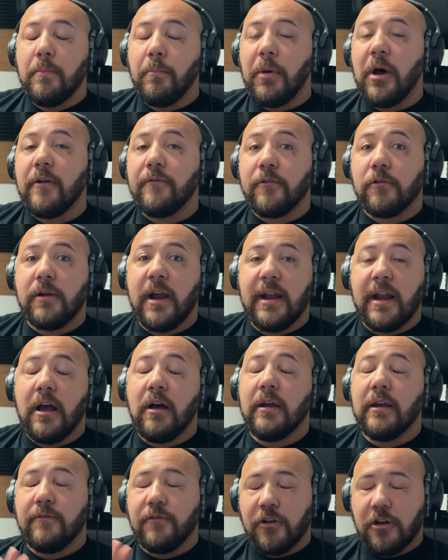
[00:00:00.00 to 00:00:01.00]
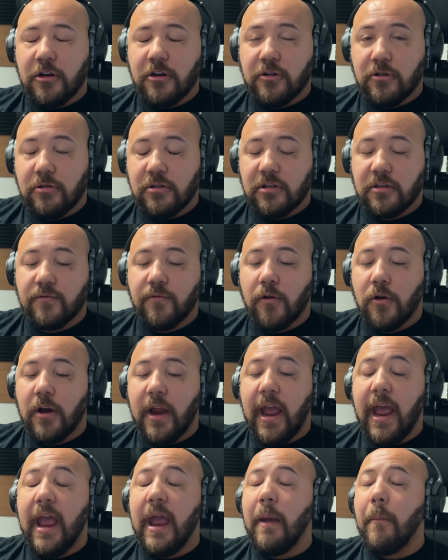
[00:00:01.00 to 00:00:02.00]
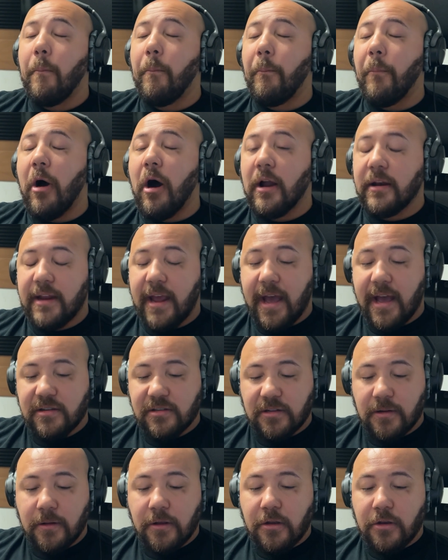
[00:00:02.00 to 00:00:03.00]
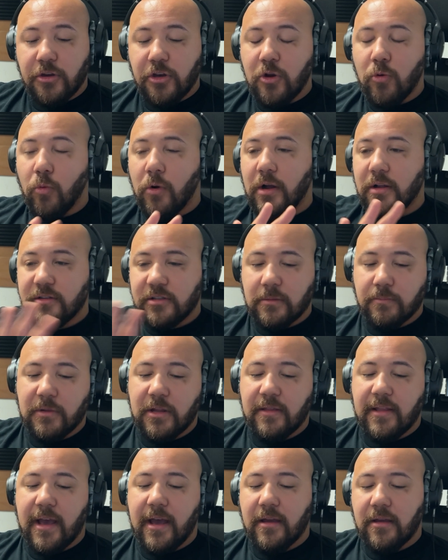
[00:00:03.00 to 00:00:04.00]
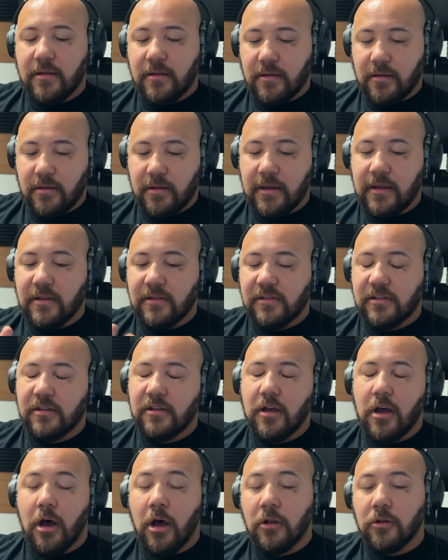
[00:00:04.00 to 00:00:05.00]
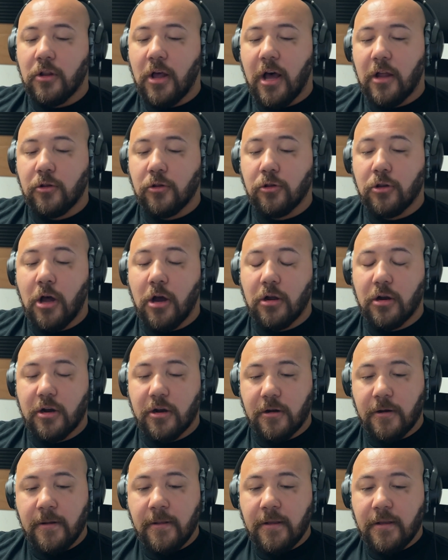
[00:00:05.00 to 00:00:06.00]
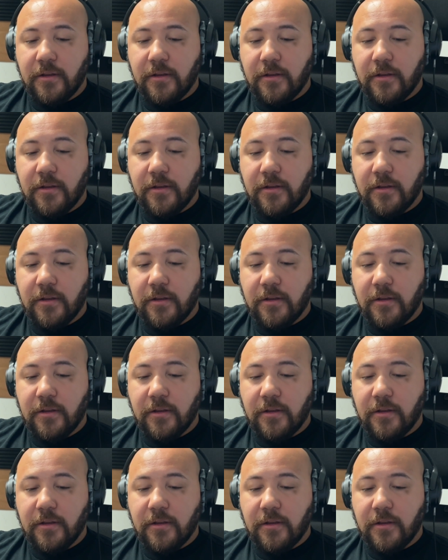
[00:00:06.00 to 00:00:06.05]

But for right now, if you're going to do this for a podcast, you want something that is a lot longer.